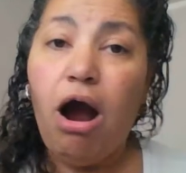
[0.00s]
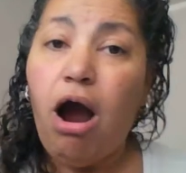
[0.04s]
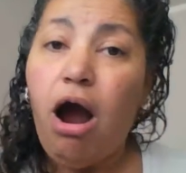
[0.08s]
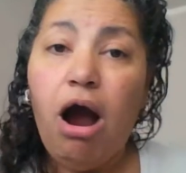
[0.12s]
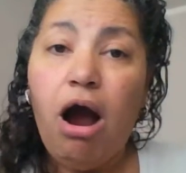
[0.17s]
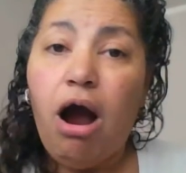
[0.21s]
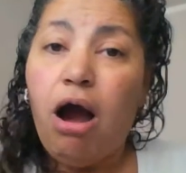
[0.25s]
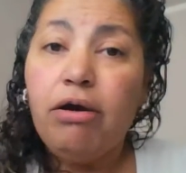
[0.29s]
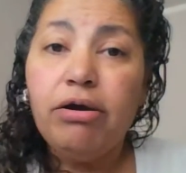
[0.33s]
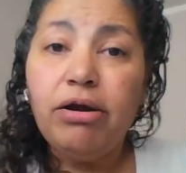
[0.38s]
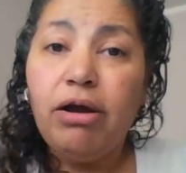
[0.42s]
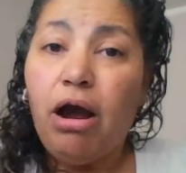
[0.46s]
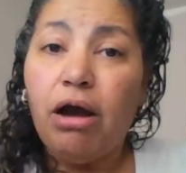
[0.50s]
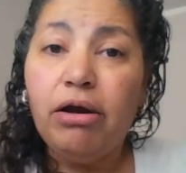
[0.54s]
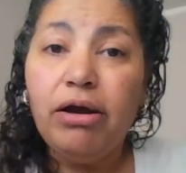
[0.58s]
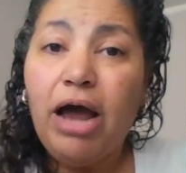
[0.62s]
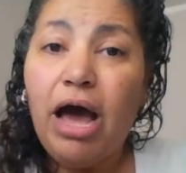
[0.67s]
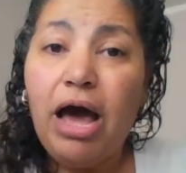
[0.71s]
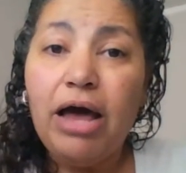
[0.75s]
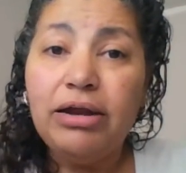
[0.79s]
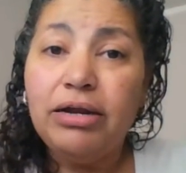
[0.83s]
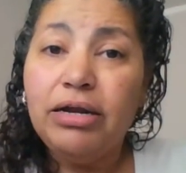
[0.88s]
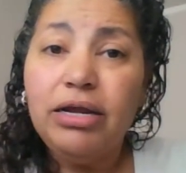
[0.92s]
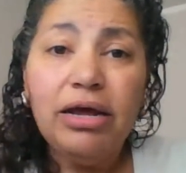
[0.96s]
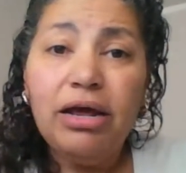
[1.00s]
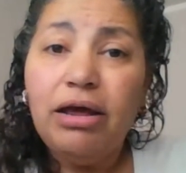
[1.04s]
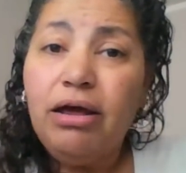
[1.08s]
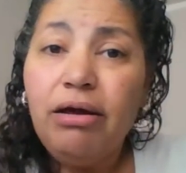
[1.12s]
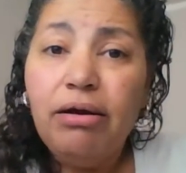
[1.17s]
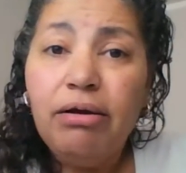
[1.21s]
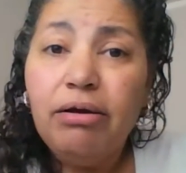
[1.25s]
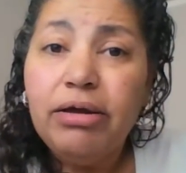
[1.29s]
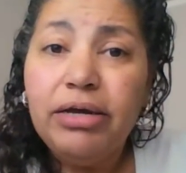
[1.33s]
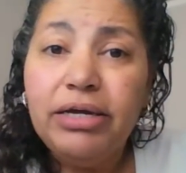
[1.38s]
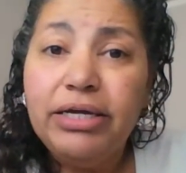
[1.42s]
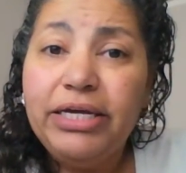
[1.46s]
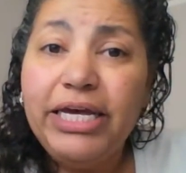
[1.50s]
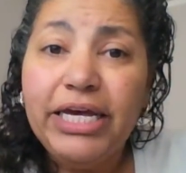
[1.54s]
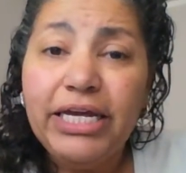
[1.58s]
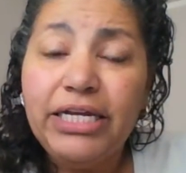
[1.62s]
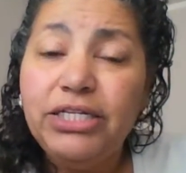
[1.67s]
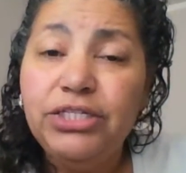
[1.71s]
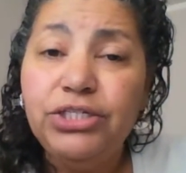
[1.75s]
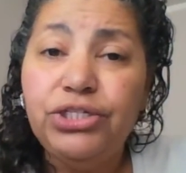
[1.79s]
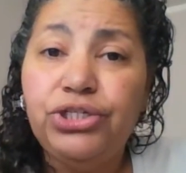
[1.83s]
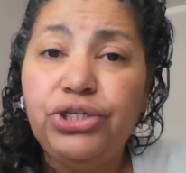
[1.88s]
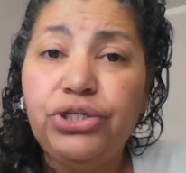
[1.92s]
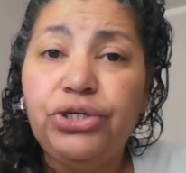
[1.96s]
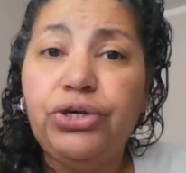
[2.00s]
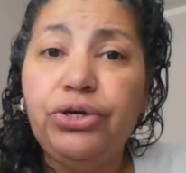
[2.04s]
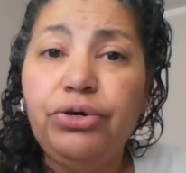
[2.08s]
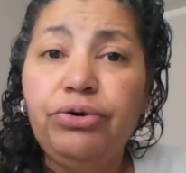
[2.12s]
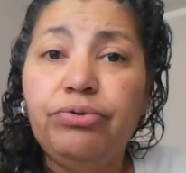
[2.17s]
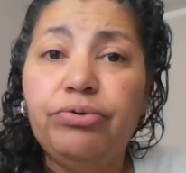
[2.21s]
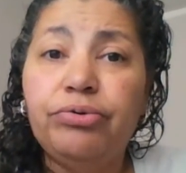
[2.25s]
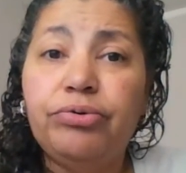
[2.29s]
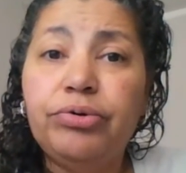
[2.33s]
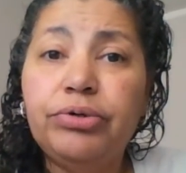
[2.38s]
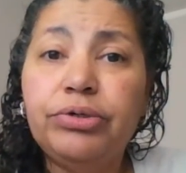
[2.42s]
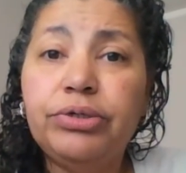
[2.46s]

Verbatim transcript: are, are not getting to you.